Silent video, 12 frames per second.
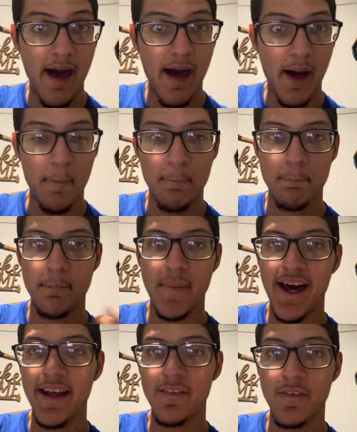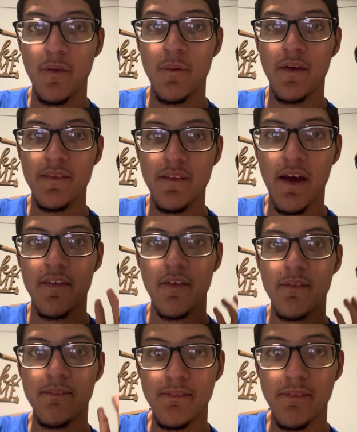I might do another